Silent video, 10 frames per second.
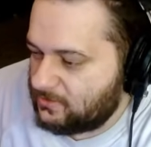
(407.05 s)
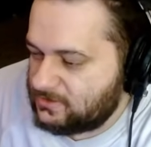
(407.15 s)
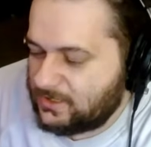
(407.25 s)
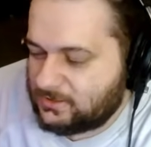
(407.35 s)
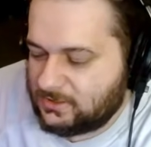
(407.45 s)
I
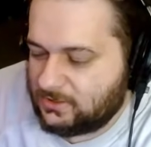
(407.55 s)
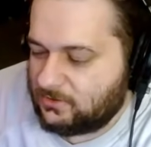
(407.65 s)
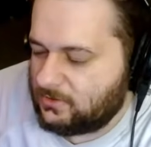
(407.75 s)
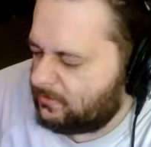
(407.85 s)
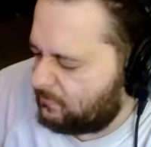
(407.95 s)
was actually
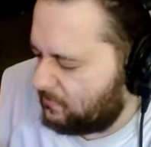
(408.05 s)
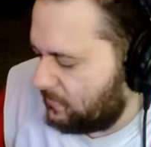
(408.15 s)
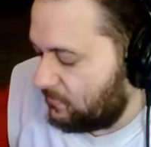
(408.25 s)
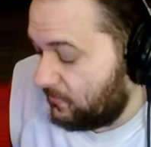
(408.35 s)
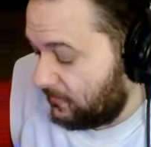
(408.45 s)
a
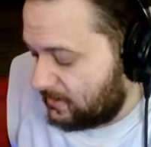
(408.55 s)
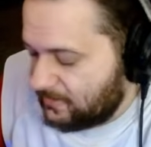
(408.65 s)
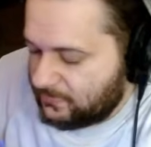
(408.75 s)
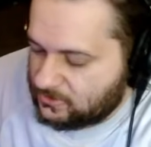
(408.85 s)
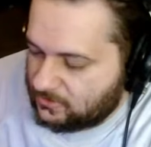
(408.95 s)
movie,
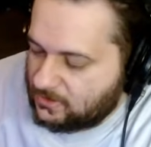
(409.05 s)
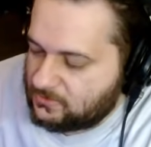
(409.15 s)
TV show.